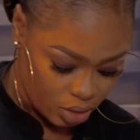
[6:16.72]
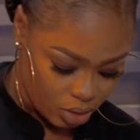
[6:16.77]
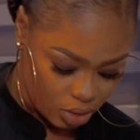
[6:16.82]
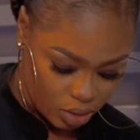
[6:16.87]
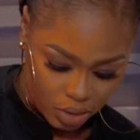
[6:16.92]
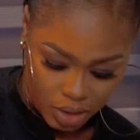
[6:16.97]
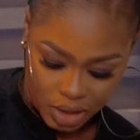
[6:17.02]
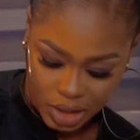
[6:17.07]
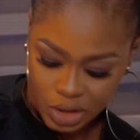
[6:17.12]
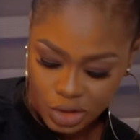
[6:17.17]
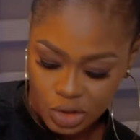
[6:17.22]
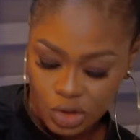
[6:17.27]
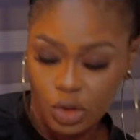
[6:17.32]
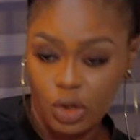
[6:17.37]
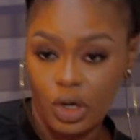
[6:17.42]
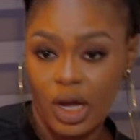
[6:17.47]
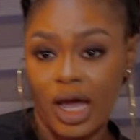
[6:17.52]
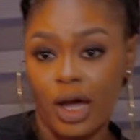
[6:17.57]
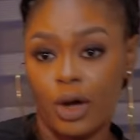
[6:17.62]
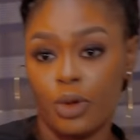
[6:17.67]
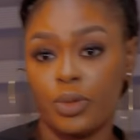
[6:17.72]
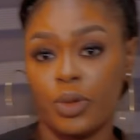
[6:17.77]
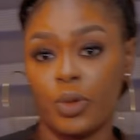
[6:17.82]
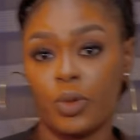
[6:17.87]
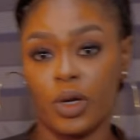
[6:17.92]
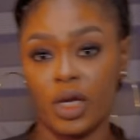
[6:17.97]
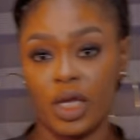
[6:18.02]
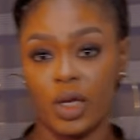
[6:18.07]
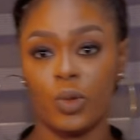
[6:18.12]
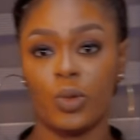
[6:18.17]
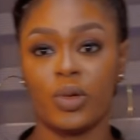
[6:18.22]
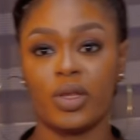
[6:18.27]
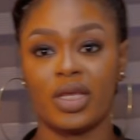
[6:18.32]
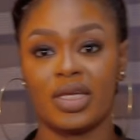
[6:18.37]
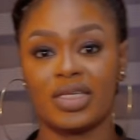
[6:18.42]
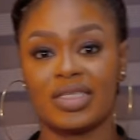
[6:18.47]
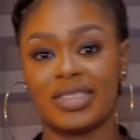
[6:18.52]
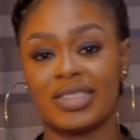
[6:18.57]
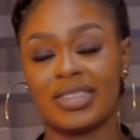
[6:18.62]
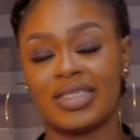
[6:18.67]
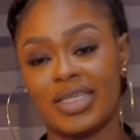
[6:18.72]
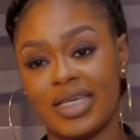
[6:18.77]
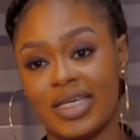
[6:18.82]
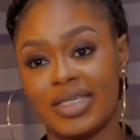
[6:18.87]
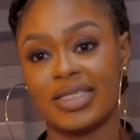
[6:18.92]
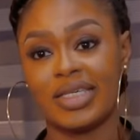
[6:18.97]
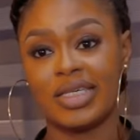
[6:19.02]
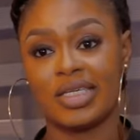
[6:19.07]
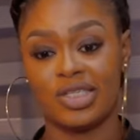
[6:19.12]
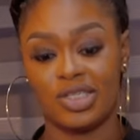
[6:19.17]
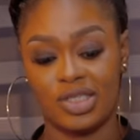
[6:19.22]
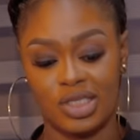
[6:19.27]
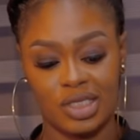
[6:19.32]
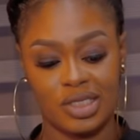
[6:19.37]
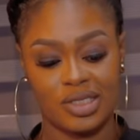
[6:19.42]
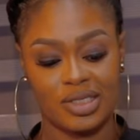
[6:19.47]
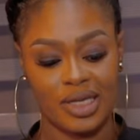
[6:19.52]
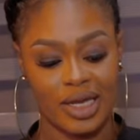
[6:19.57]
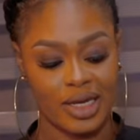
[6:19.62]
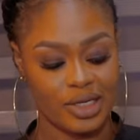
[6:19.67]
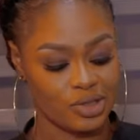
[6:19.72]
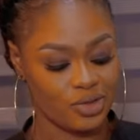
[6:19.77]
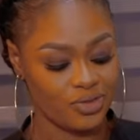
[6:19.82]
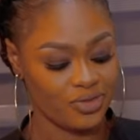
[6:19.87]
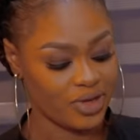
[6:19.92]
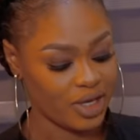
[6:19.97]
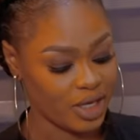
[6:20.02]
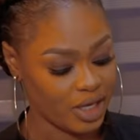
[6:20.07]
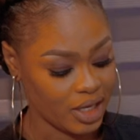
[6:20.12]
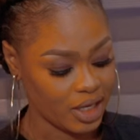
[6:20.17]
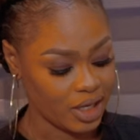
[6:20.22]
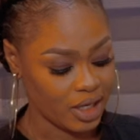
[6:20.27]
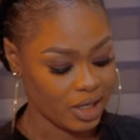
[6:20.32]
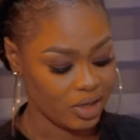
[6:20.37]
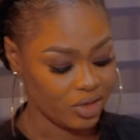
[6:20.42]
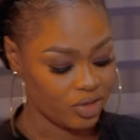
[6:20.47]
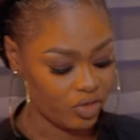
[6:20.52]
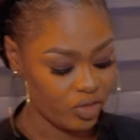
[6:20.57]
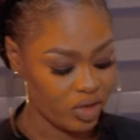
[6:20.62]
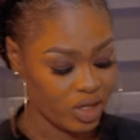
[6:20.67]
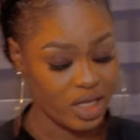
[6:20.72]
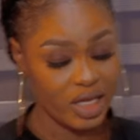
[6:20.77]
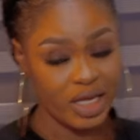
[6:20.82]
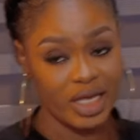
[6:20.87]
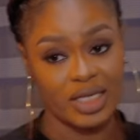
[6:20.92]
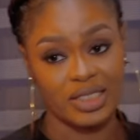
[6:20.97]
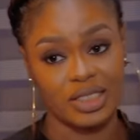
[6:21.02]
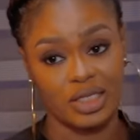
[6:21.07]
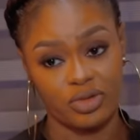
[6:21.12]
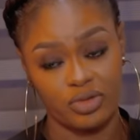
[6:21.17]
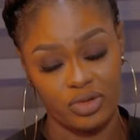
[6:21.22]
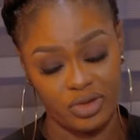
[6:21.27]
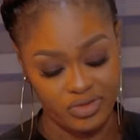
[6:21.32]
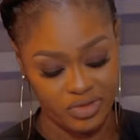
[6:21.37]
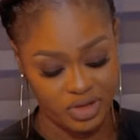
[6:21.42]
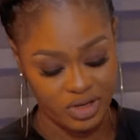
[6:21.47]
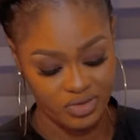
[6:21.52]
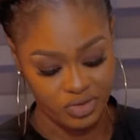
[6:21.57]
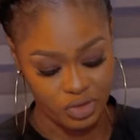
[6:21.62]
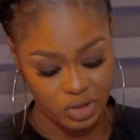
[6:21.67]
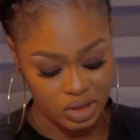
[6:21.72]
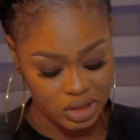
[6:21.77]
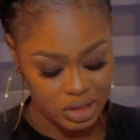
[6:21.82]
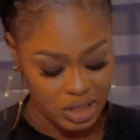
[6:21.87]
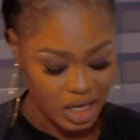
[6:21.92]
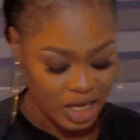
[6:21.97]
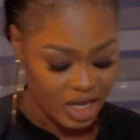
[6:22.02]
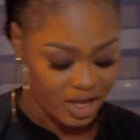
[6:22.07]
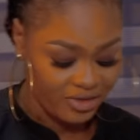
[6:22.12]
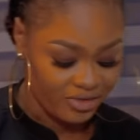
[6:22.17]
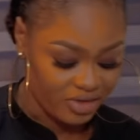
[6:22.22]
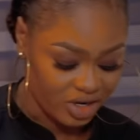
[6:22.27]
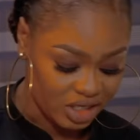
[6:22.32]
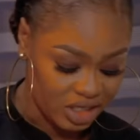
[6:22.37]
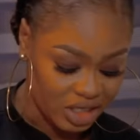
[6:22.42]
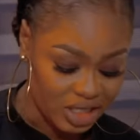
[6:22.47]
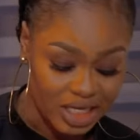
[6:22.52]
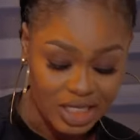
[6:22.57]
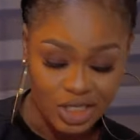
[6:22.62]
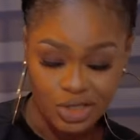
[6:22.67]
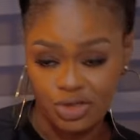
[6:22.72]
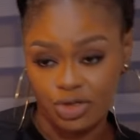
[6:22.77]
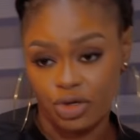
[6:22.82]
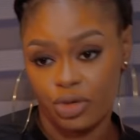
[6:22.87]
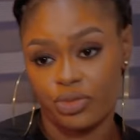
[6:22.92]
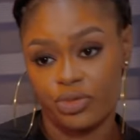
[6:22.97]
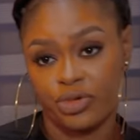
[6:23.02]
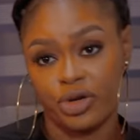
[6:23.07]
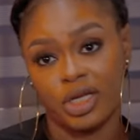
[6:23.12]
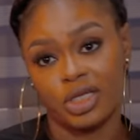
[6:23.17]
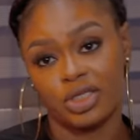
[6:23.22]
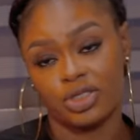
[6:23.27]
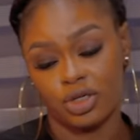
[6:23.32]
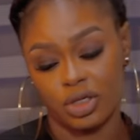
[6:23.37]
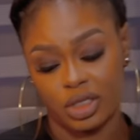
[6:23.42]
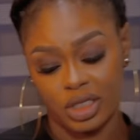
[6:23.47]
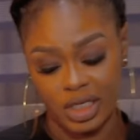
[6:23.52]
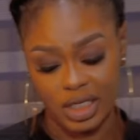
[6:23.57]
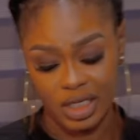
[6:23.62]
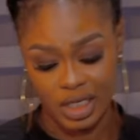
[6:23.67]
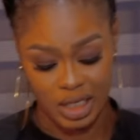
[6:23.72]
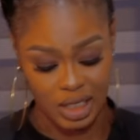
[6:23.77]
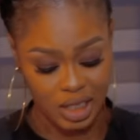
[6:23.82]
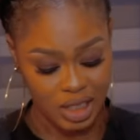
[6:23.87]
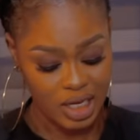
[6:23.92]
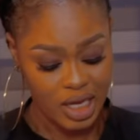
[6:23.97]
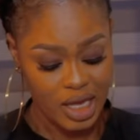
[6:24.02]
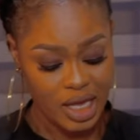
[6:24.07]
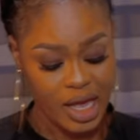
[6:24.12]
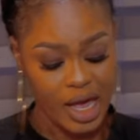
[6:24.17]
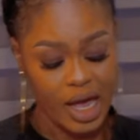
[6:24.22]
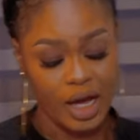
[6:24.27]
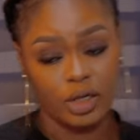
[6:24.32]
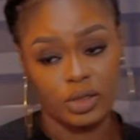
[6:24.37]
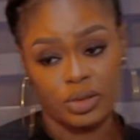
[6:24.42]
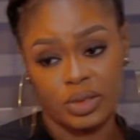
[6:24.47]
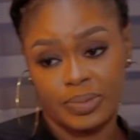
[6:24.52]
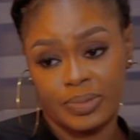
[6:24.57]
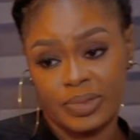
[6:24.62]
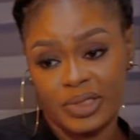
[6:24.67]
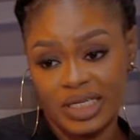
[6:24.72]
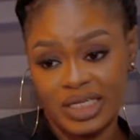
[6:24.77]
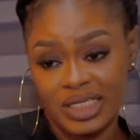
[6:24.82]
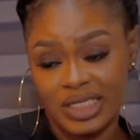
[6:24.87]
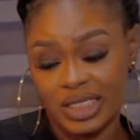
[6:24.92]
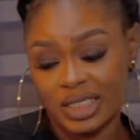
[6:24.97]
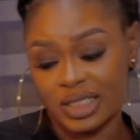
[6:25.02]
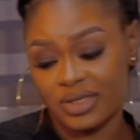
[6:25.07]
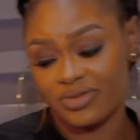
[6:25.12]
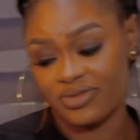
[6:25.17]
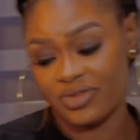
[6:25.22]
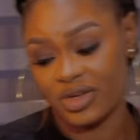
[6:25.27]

Okay, so I'll be working with a 6 inches size of cake in 3 layers and 3 flavors: vanilla, strawberry, and chocolate cake. I will be placing the